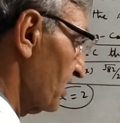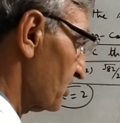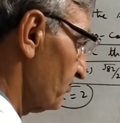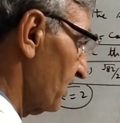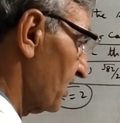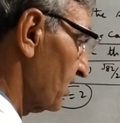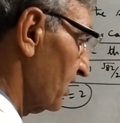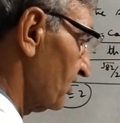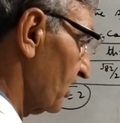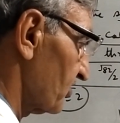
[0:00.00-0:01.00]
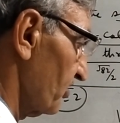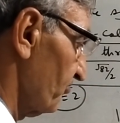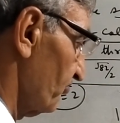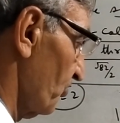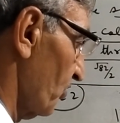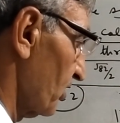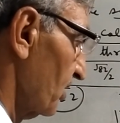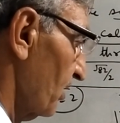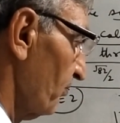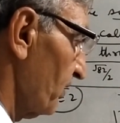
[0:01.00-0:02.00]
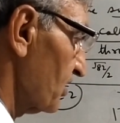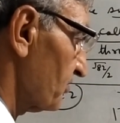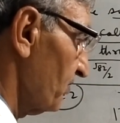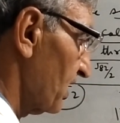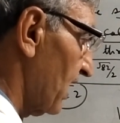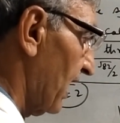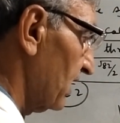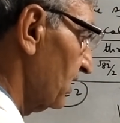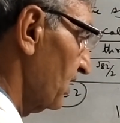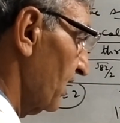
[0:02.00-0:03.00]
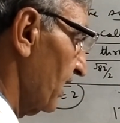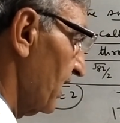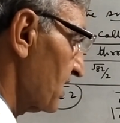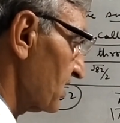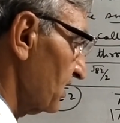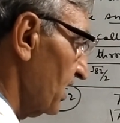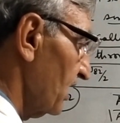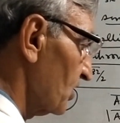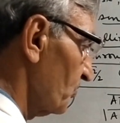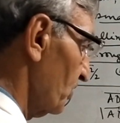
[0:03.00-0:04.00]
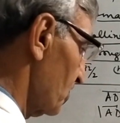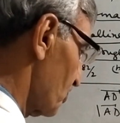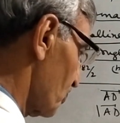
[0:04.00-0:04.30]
plus 64 plus 9, it's equal